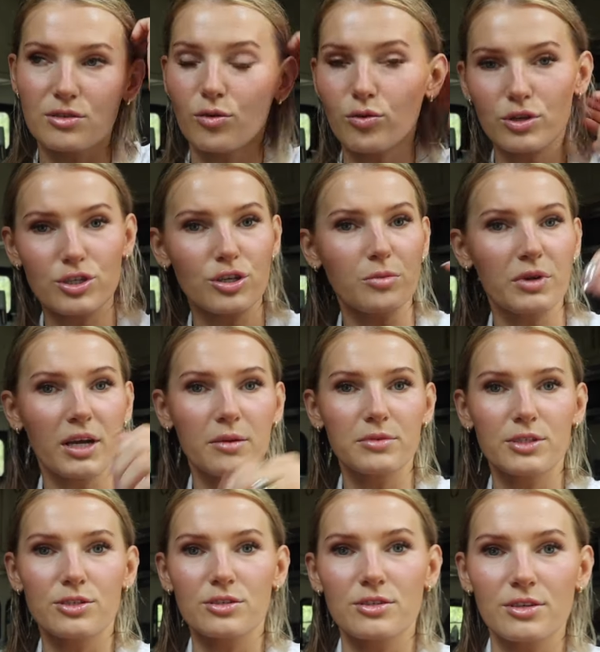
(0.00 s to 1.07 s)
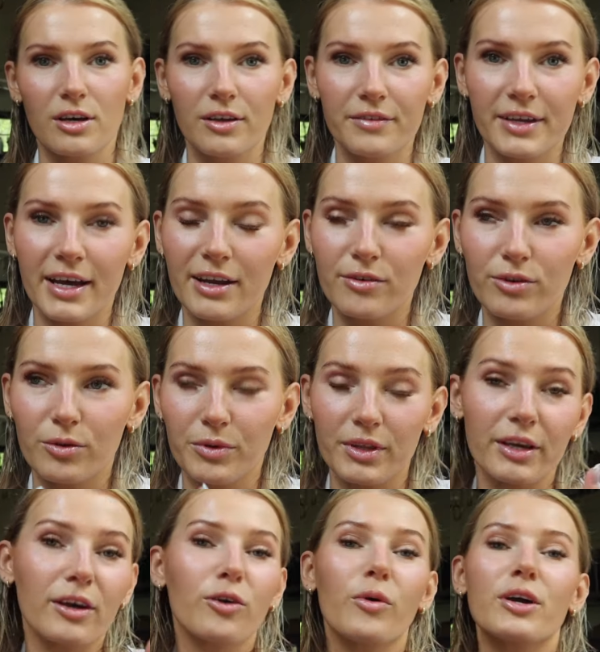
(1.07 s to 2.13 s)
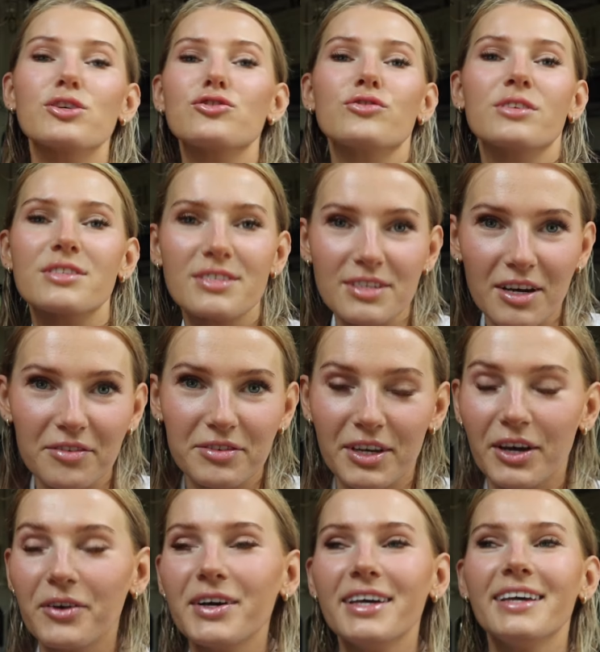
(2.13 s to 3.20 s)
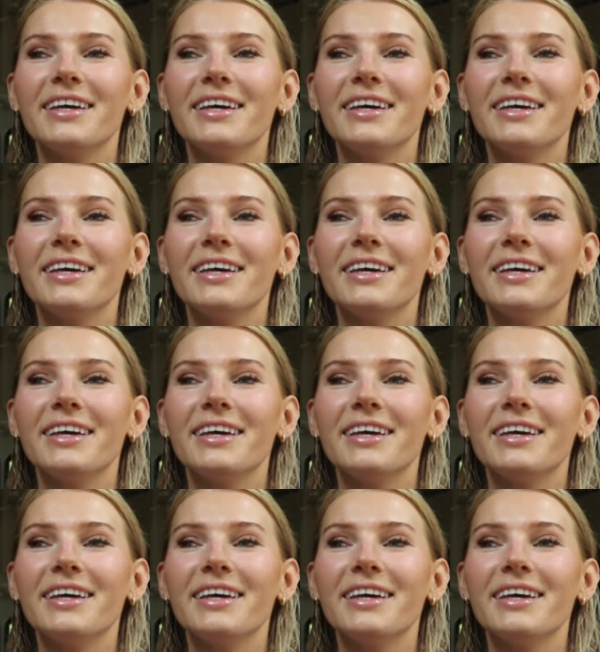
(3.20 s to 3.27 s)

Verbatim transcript: horse jumping competitions, all that. I don't know, what like equestrian stuff, you know?